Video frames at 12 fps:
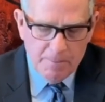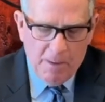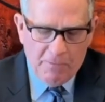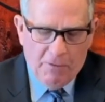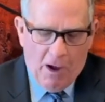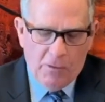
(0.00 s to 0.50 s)
My
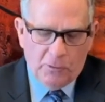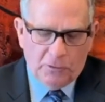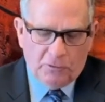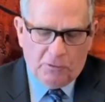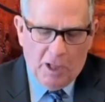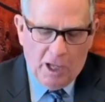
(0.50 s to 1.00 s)
Father
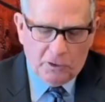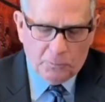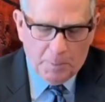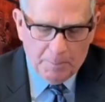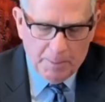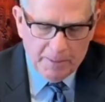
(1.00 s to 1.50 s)
is the
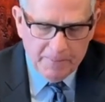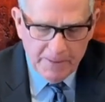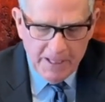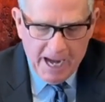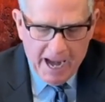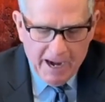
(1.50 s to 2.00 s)
husbandman.
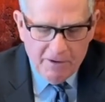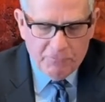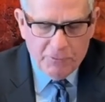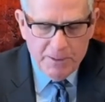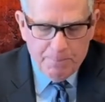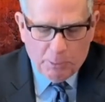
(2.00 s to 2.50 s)

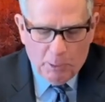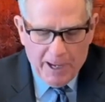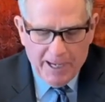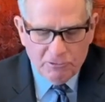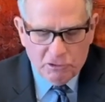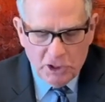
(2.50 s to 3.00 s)
Every
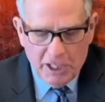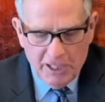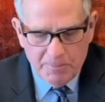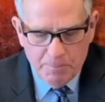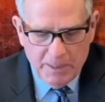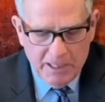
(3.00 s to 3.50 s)
branch
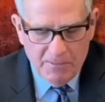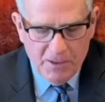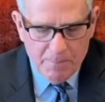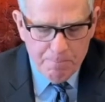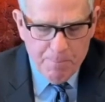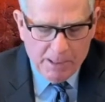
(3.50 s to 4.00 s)
in me
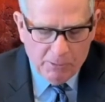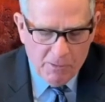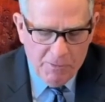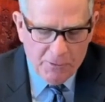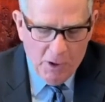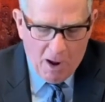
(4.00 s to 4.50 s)
that
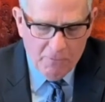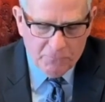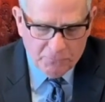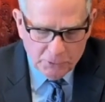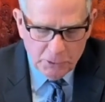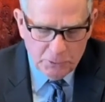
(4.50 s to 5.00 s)
beareth not
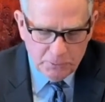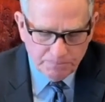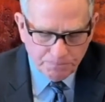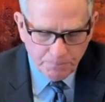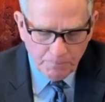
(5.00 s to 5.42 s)
fruit,